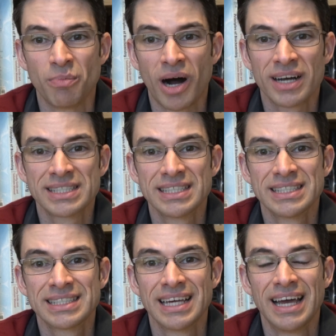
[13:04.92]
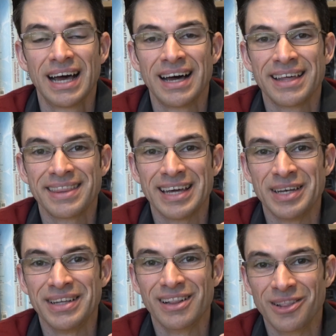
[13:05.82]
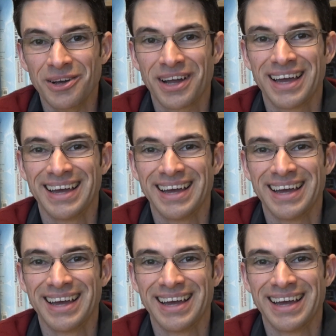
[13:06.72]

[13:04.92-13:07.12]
boxes, uh, then look